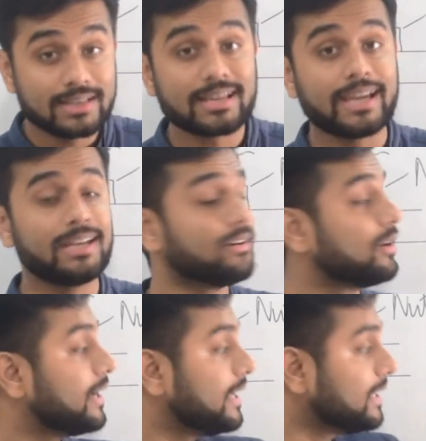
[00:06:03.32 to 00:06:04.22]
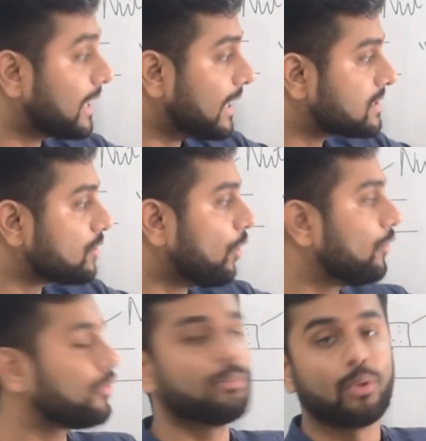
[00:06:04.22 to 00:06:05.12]
design in case
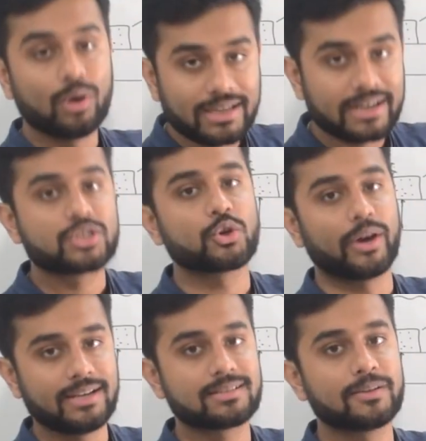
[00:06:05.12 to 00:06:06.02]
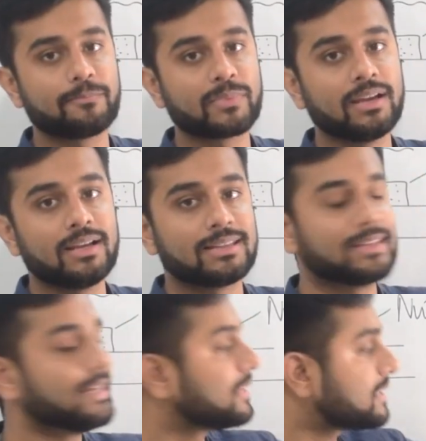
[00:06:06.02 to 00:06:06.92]
of bolted joints,
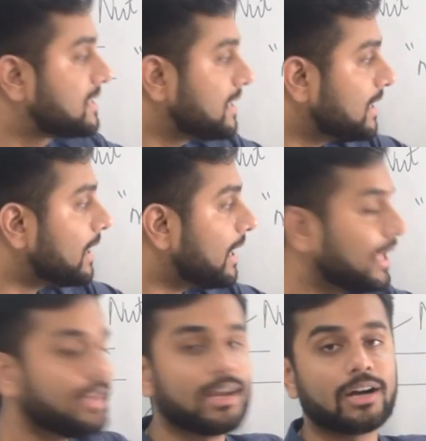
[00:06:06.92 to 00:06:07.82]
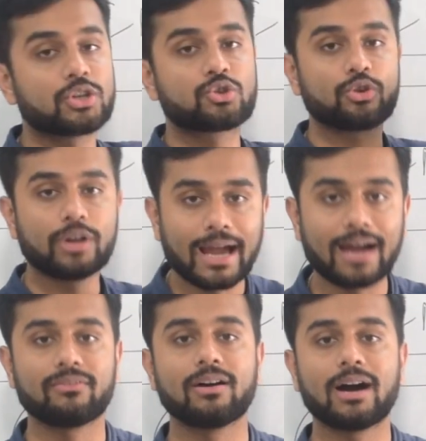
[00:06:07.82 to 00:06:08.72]
then the shear area should
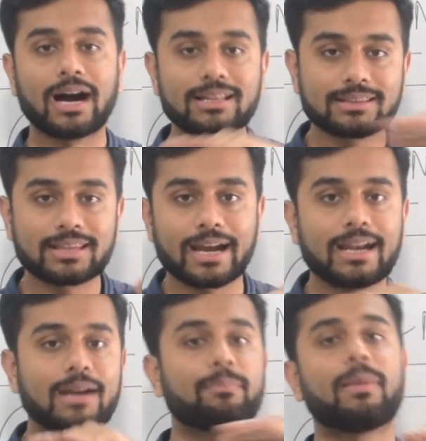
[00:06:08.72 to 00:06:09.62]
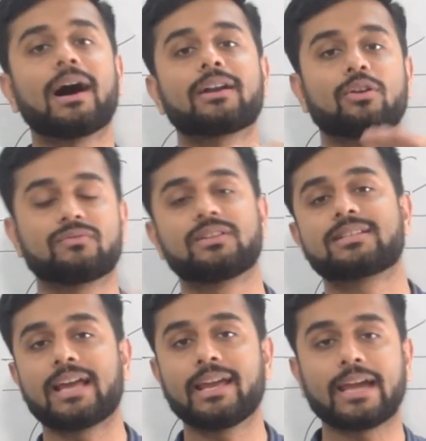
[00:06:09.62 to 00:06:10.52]
have unthreaded part of the
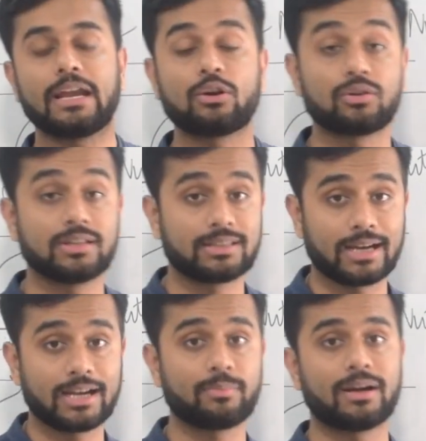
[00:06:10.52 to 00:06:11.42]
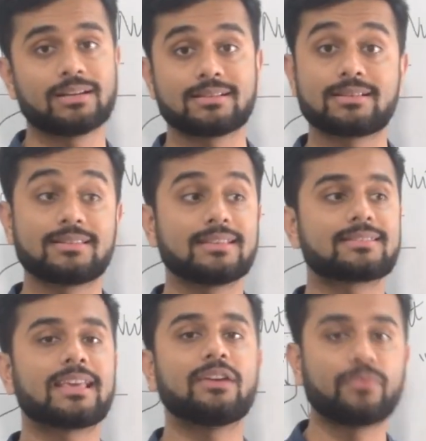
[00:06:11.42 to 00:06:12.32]
shank and not the threaded part. This is the
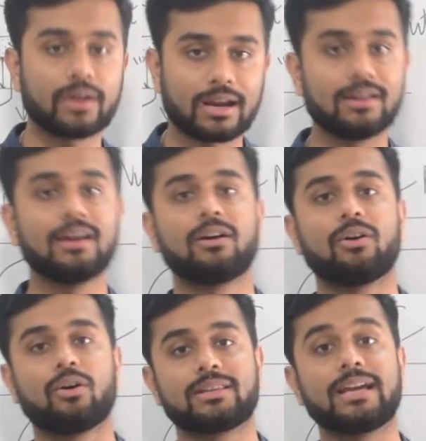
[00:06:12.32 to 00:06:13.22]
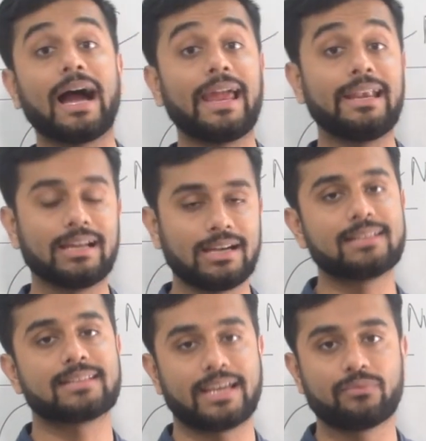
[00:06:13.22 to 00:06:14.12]
safer or the ideal
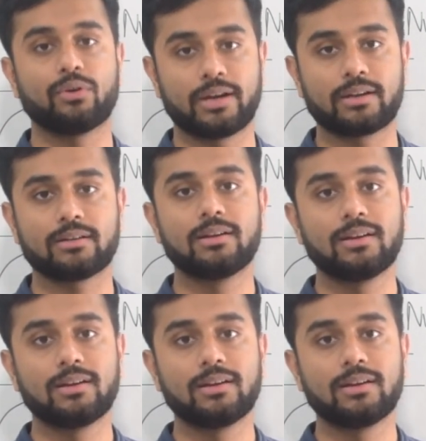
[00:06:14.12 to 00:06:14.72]
design for it.